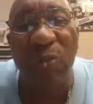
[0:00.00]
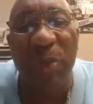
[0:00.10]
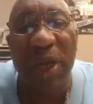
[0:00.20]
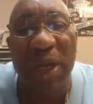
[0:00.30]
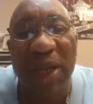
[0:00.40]

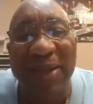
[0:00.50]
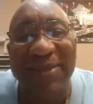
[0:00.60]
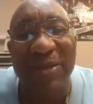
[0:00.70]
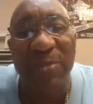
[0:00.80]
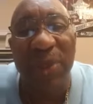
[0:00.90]
been
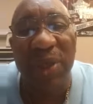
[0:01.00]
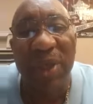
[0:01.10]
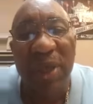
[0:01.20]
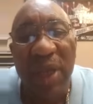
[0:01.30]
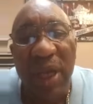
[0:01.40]
intimate
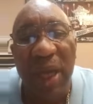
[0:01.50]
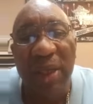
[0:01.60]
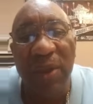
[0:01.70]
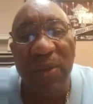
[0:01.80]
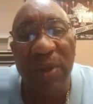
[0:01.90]

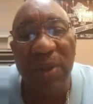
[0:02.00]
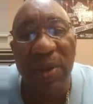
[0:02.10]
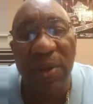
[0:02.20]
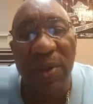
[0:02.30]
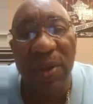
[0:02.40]
and you, you
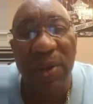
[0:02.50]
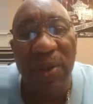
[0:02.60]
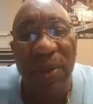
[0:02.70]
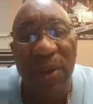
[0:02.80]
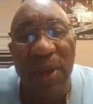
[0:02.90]
know, you,
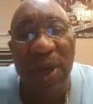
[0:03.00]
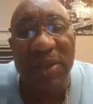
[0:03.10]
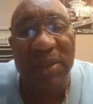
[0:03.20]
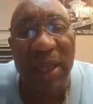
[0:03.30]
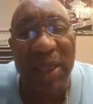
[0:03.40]
you
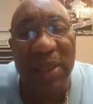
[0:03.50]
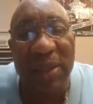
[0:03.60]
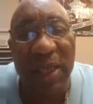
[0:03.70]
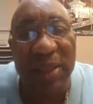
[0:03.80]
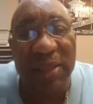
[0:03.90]
young
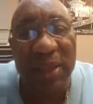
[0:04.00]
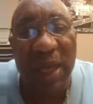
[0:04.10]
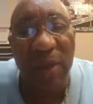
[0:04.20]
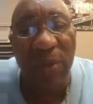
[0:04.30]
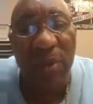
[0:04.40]
ladies
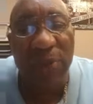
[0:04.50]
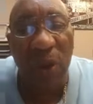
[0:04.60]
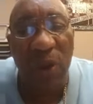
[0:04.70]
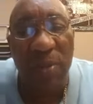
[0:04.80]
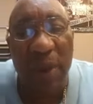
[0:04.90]
understand what I'm
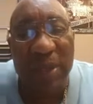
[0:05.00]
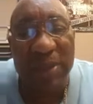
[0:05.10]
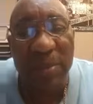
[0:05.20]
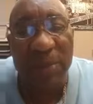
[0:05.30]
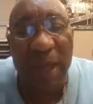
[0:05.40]
talking about.
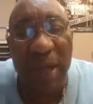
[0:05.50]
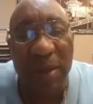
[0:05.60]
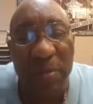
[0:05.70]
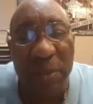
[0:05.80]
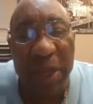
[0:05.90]
Sometimes
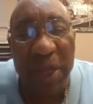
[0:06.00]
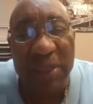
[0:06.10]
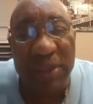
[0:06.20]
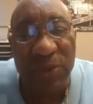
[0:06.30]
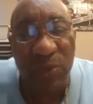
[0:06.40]
the
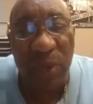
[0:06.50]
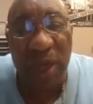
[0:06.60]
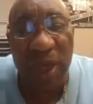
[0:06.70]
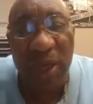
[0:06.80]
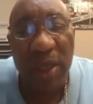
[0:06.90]
men's as
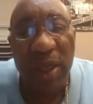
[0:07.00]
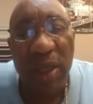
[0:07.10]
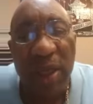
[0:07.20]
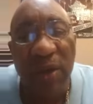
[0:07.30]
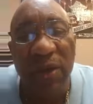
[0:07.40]
well.
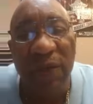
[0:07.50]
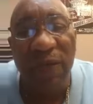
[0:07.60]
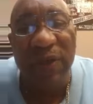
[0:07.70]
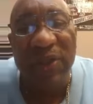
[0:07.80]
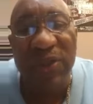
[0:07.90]
You, you're
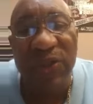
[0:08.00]
feeling